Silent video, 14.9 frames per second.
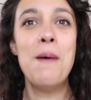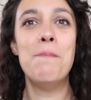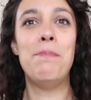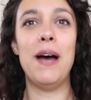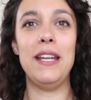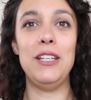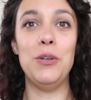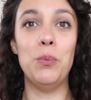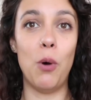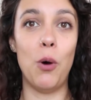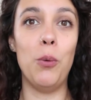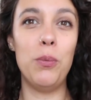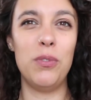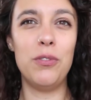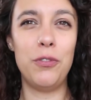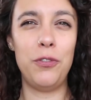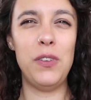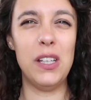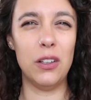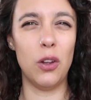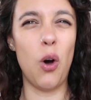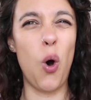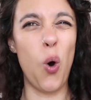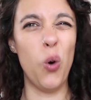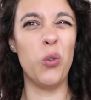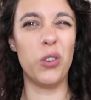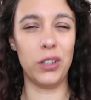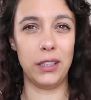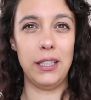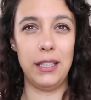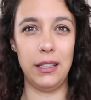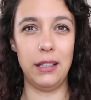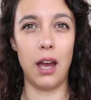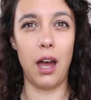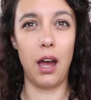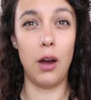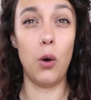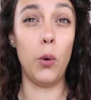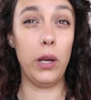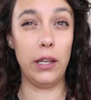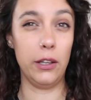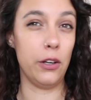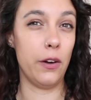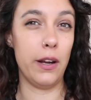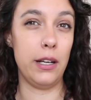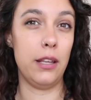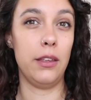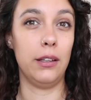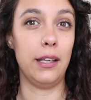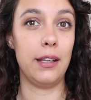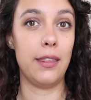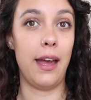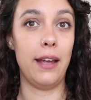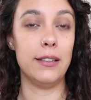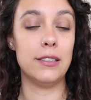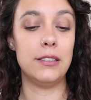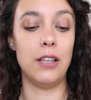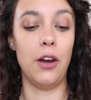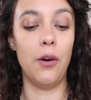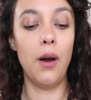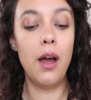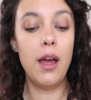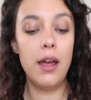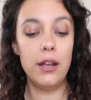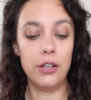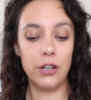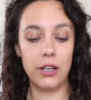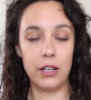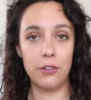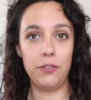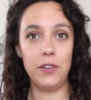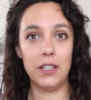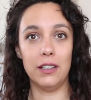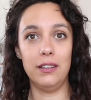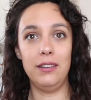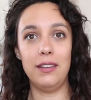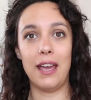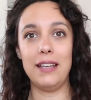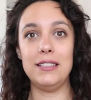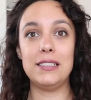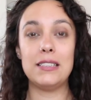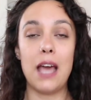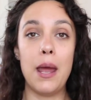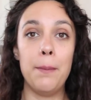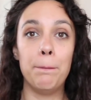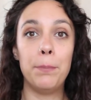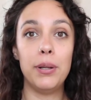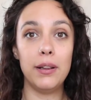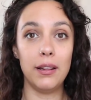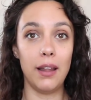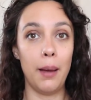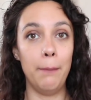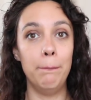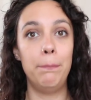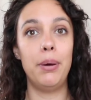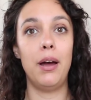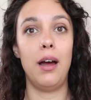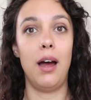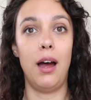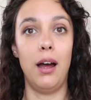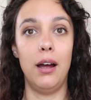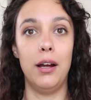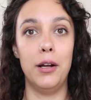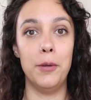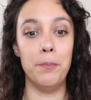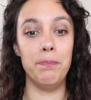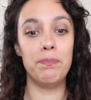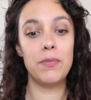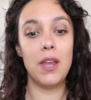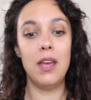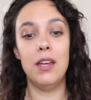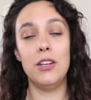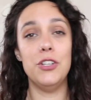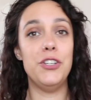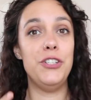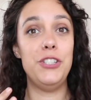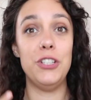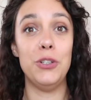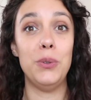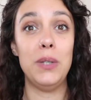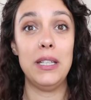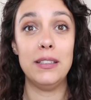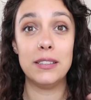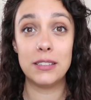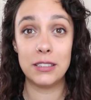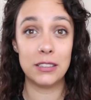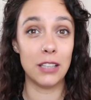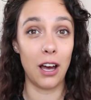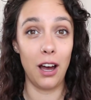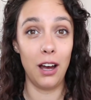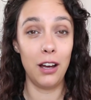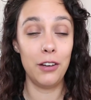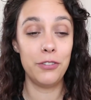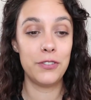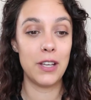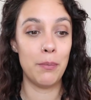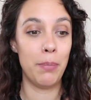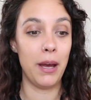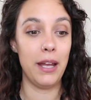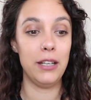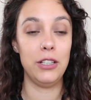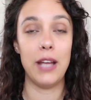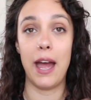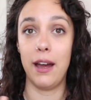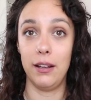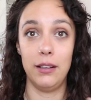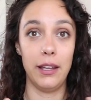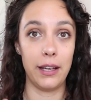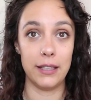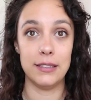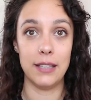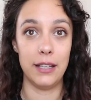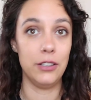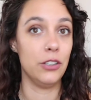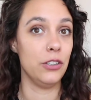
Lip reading: but you won't feel overly oily or anything like that. So you're gonna feel nice and plump, dewy, soft, but yeah, like I said,